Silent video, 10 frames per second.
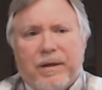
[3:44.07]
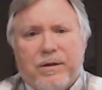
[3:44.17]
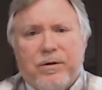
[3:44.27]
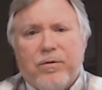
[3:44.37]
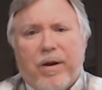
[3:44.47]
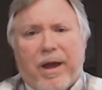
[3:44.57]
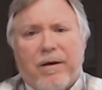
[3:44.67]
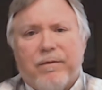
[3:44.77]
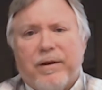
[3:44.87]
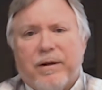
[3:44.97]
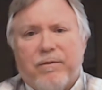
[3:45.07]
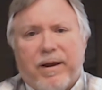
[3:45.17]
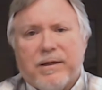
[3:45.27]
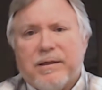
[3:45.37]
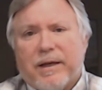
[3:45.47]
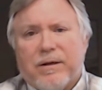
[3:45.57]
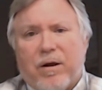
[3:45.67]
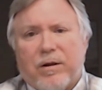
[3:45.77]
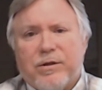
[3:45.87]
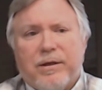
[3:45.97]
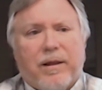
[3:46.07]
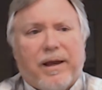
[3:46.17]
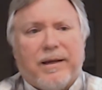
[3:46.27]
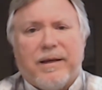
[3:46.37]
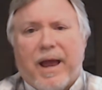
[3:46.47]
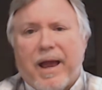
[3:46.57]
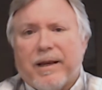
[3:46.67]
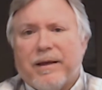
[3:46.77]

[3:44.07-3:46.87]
Do you have an advanced technology like NAC,